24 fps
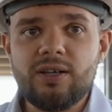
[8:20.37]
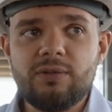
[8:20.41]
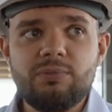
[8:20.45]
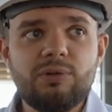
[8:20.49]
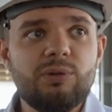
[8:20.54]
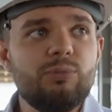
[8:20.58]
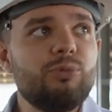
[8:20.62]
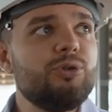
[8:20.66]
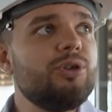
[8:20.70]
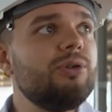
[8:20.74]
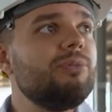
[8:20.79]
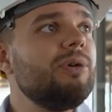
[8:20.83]

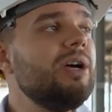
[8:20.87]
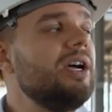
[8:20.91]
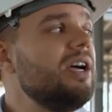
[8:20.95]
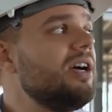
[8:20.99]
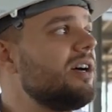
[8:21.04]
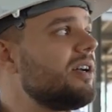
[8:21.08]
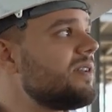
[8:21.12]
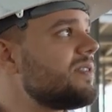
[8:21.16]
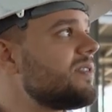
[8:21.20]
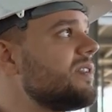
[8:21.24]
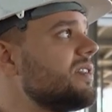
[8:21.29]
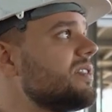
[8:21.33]
We will tell
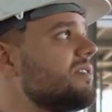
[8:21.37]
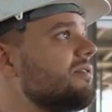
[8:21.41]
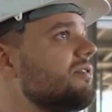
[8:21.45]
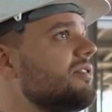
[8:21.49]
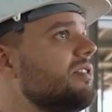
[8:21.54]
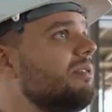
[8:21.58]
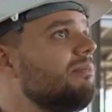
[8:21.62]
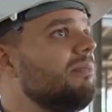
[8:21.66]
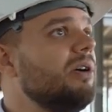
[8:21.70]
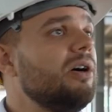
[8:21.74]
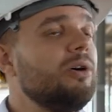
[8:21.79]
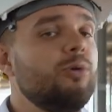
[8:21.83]
you about the
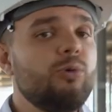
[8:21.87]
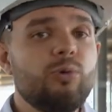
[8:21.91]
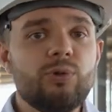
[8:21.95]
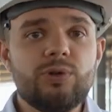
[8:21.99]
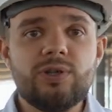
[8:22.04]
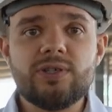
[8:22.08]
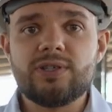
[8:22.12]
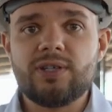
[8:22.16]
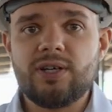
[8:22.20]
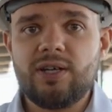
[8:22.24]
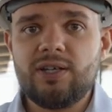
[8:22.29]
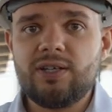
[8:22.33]

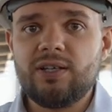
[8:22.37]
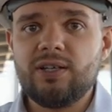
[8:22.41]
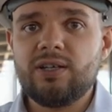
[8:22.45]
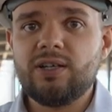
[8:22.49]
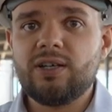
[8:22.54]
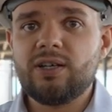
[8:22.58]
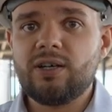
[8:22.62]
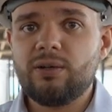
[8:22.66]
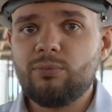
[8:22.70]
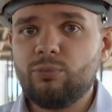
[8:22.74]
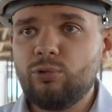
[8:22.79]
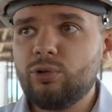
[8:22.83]
construction
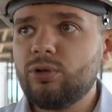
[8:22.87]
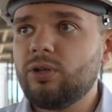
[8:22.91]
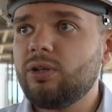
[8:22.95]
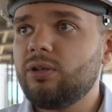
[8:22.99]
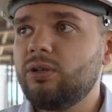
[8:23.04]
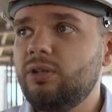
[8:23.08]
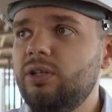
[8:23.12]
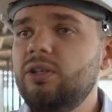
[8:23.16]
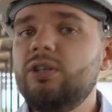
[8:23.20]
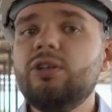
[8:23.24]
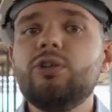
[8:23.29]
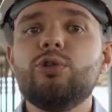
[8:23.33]
progress,
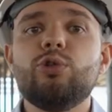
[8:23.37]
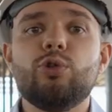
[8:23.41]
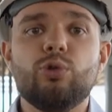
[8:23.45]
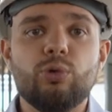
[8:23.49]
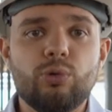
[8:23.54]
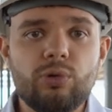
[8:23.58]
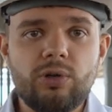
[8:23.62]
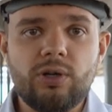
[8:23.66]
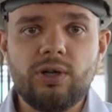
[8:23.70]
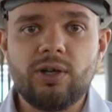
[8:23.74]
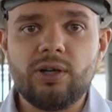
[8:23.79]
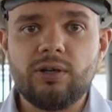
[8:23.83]
and
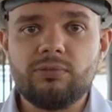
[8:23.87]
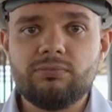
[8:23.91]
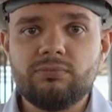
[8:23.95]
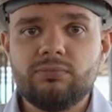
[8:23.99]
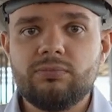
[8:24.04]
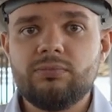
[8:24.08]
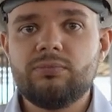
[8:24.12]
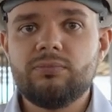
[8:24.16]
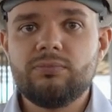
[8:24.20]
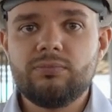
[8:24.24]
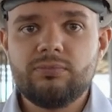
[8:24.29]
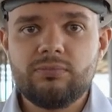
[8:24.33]
not
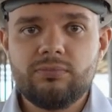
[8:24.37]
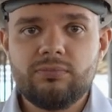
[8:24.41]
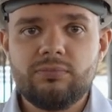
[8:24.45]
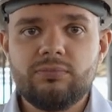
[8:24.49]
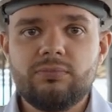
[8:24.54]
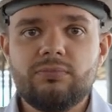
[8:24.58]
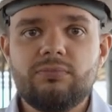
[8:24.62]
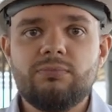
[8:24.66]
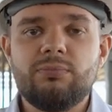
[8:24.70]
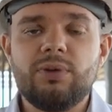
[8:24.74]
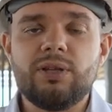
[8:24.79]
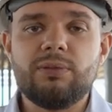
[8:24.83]
only.
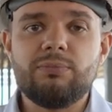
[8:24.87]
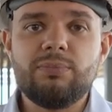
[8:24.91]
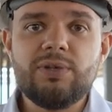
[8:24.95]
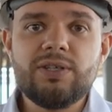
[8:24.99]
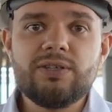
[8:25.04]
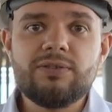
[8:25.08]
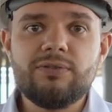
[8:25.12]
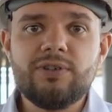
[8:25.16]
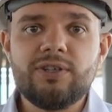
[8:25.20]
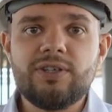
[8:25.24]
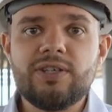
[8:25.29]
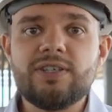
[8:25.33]
Subscribe,
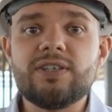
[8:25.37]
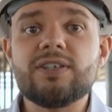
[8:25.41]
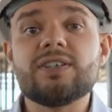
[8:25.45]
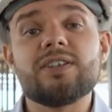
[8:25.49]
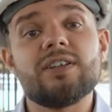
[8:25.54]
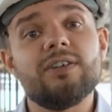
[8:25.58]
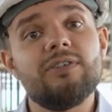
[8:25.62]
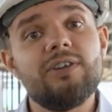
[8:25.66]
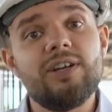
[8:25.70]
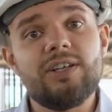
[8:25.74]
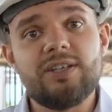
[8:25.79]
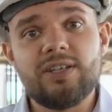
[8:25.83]
leave
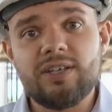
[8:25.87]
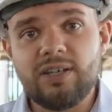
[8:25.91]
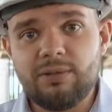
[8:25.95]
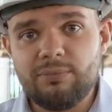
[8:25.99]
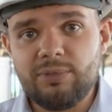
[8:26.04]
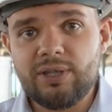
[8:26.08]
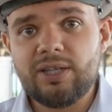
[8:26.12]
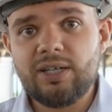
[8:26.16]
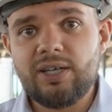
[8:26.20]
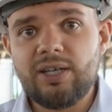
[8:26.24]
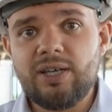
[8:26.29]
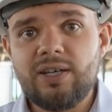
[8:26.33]
comments,
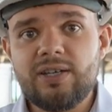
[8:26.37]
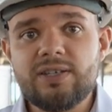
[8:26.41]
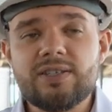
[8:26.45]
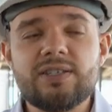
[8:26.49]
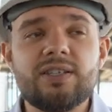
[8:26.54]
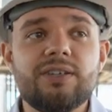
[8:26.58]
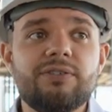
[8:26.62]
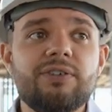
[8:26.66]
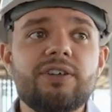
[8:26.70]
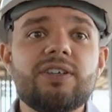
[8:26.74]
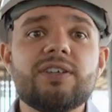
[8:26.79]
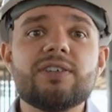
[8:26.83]
and ask
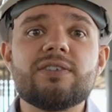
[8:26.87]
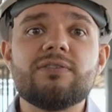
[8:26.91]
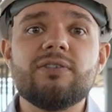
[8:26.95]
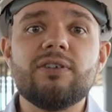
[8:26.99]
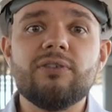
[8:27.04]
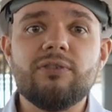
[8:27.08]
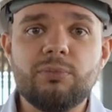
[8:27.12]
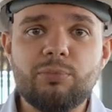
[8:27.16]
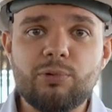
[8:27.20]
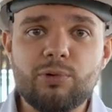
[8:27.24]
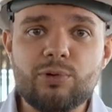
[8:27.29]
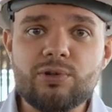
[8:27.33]
your
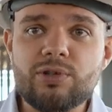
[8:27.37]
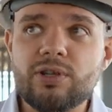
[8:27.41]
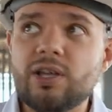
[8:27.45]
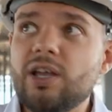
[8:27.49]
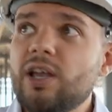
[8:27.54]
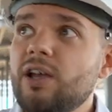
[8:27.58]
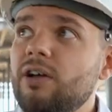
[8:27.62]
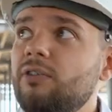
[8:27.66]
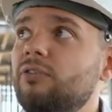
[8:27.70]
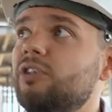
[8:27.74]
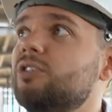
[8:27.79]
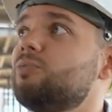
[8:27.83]
questions.
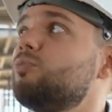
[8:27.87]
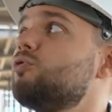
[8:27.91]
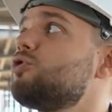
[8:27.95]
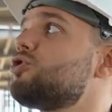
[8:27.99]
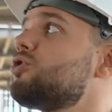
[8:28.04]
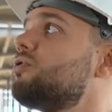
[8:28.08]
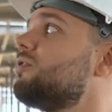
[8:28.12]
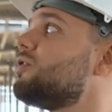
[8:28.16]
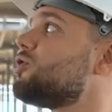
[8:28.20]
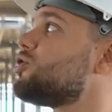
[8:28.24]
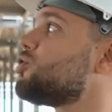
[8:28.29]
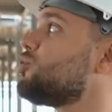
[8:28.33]

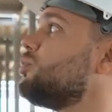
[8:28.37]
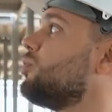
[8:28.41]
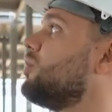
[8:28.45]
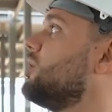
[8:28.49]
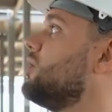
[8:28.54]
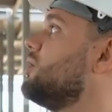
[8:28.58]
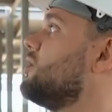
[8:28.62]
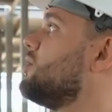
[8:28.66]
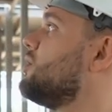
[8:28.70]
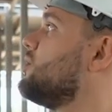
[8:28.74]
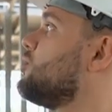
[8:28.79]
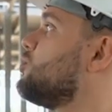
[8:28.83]
Maybe you're
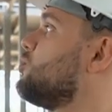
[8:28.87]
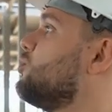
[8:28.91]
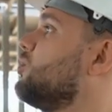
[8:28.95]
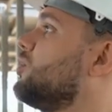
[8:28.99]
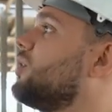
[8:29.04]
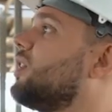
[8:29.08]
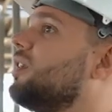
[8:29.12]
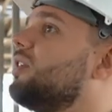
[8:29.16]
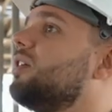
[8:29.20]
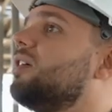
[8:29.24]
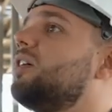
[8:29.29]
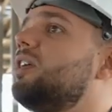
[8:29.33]
interested in
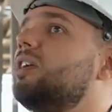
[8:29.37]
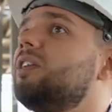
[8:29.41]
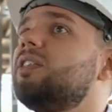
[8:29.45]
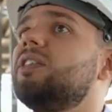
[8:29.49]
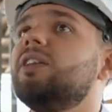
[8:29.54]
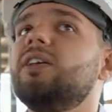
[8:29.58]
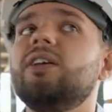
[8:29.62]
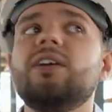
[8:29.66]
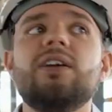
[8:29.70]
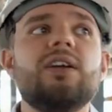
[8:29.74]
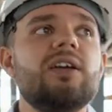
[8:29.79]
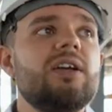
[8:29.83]
something
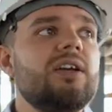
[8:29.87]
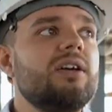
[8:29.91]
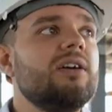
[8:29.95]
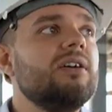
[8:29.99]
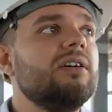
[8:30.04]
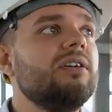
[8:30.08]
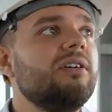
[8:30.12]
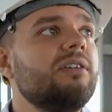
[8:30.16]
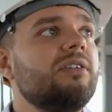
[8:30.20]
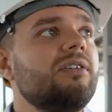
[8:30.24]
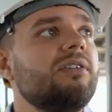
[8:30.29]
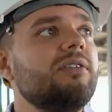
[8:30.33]
specific
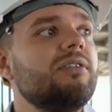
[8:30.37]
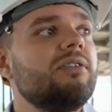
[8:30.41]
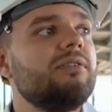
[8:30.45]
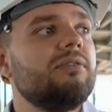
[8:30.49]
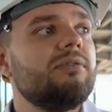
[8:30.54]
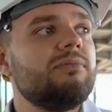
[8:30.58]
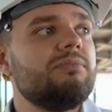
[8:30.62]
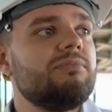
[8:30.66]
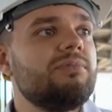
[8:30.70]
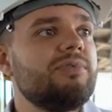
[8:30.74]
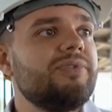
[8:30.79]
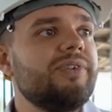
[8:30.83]
related to
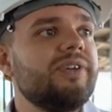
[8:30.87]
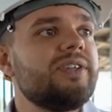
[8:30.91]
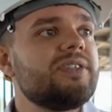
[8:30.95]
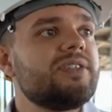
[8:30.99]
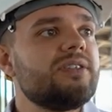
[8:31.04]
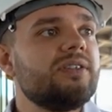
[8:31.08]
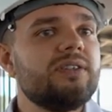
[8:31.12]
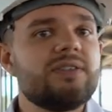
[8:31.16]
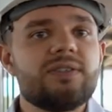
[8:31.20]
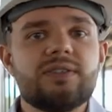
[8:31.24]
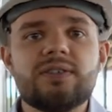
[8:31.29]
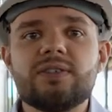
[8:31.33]
the
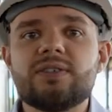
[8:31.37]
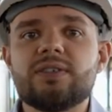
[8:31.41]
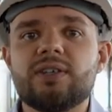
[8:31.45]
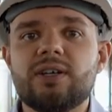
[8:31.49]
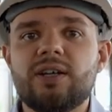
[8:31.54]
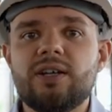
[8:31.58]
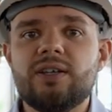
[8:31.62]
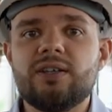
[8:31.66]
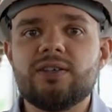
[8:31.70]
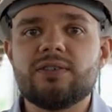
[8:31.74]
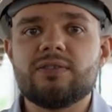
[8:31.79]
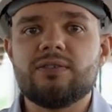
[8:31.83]
construction.
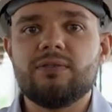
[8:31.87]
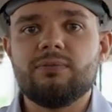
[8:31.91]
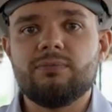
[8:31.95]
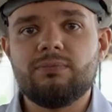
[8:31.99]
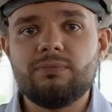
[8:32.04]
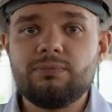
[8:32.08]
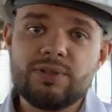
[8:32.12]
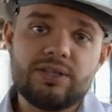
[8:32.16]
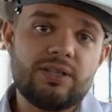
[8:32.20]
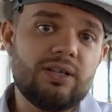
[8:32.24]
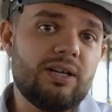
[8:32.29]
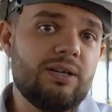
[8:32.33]
We will try
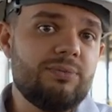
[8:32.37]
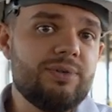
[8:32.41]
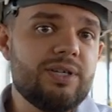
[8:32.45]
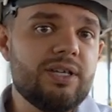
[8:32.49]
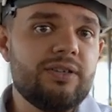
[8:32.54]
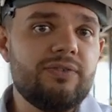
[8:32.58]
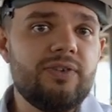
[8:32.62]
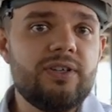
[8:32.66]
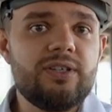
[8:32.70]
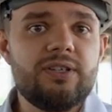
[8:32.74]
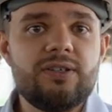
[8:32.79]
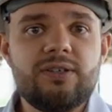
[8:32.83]
to answer
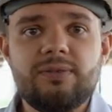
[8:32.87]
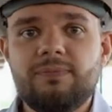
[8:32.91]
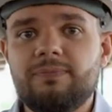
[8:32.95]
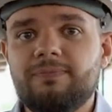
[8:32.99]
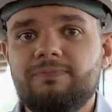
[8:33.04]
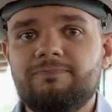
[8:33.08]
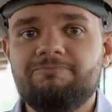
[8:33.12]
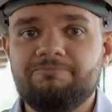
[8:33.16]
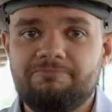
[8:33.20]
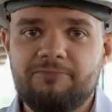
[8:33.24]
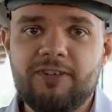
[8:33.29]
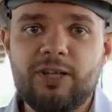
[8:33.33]
your
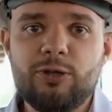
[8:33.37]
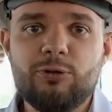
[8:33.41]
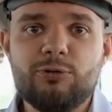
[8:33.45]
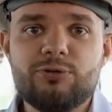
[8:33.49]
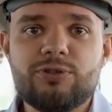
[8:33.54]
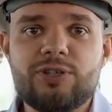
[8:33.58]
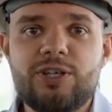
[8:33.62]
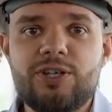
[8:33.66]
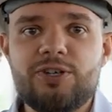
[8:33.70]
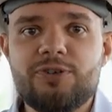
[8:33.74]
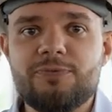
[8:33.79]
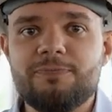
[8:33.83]
questions.
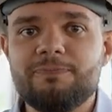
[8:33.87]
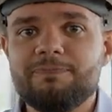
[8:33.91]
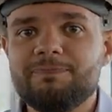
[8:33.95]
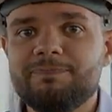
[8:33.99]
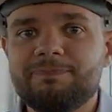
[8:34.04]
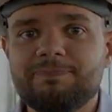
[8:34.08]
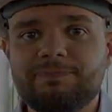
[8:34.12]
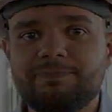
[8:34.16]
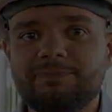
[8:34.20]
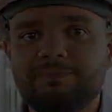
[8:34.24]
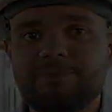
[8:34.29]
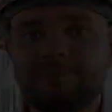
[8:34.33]
See you
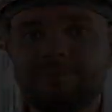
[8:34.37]
again!